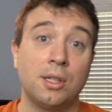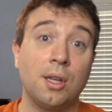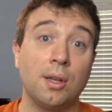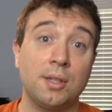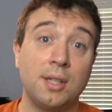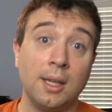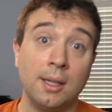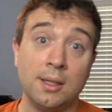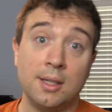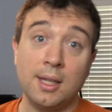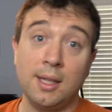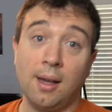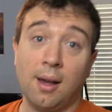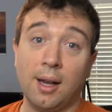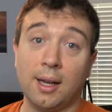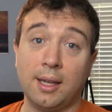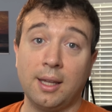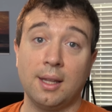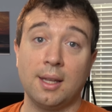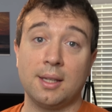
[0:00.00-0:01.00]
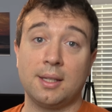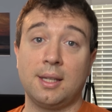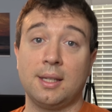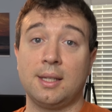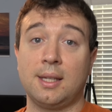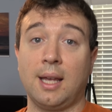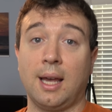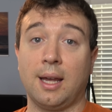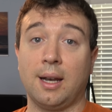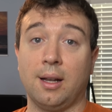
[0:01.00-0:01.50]
So since the Oculus
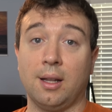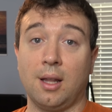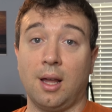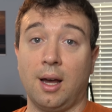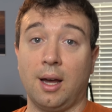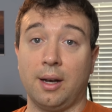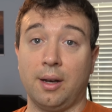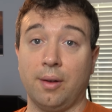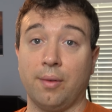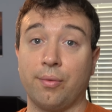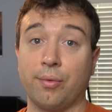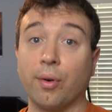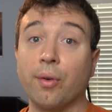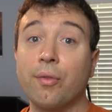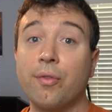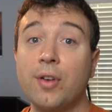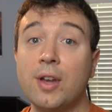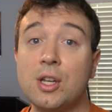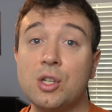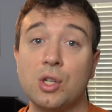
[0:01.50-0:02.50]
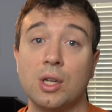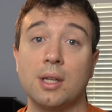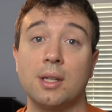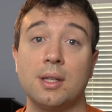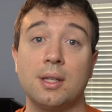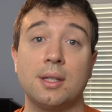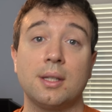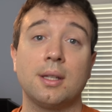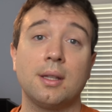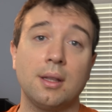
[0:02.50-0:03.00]
has had a lot of
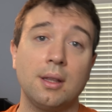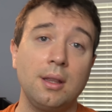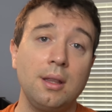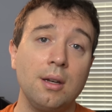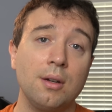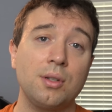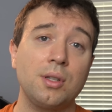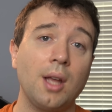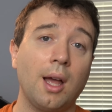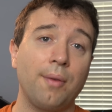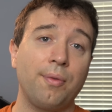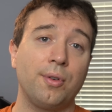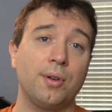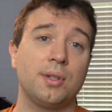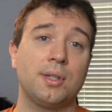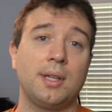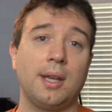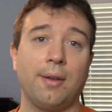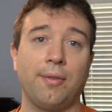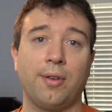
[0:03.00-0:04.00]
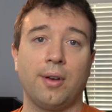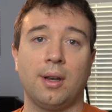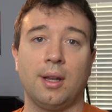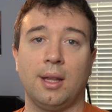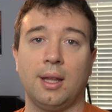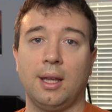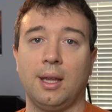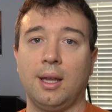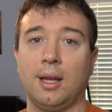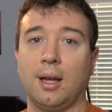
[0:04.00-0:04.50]
revisions, their software is
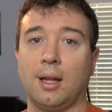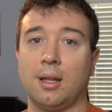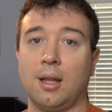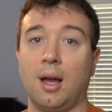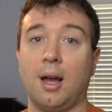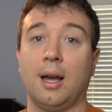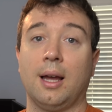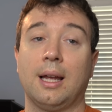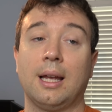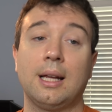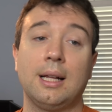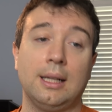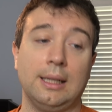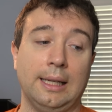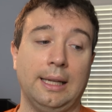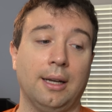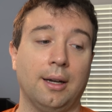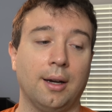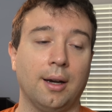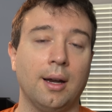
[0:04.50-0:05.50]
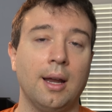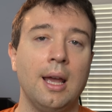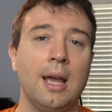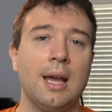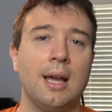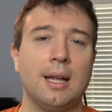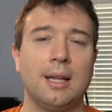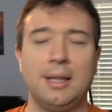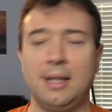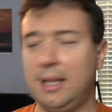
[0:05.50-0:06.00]
definitely a lot cleaner.
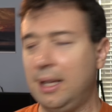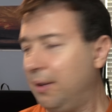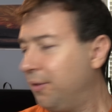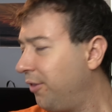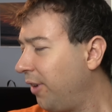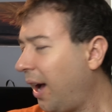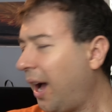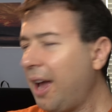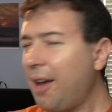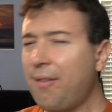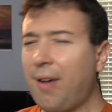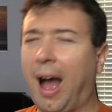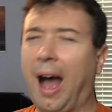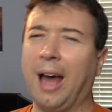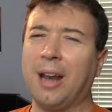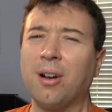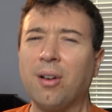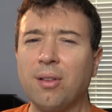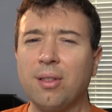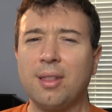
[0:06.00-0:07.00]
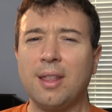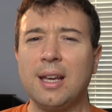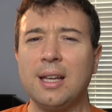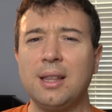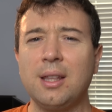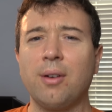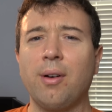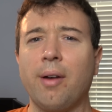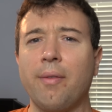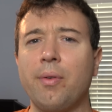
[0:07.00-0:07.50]
The Vive, I don't
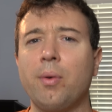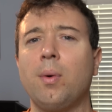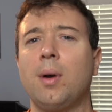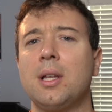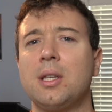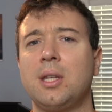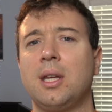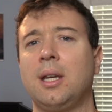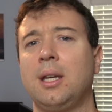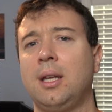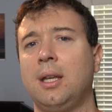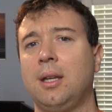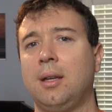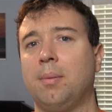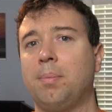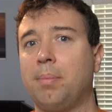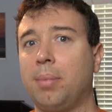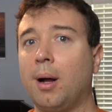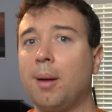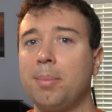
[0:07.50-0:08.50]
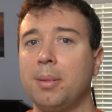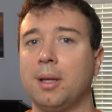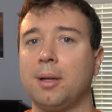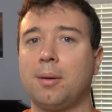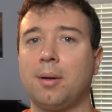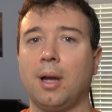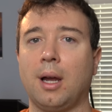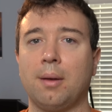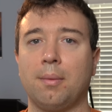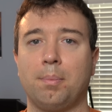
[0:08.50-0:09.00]
think there ever was any
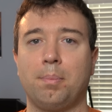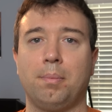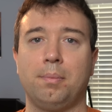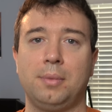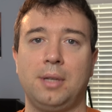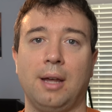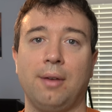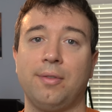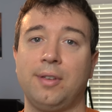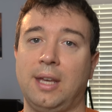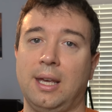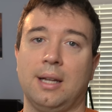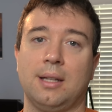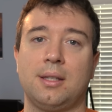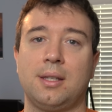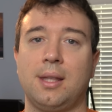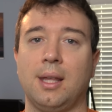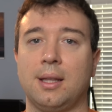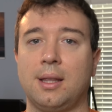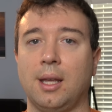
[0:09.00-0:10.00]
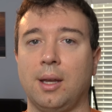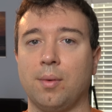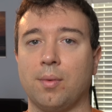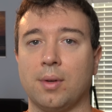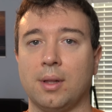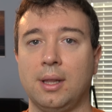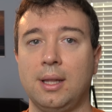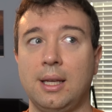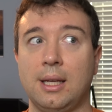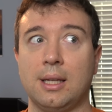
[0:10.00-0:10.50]
public dev kits that they
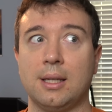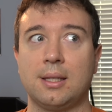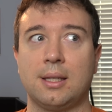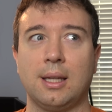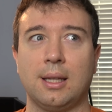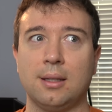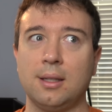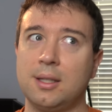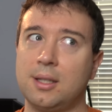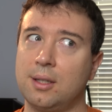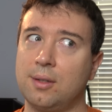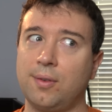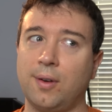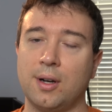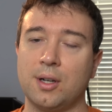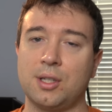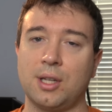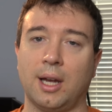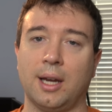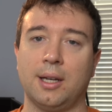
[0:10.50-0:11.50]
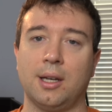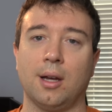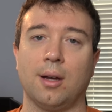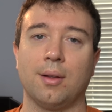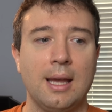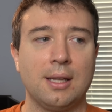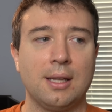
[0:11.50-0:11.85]
released, at least as far as I know.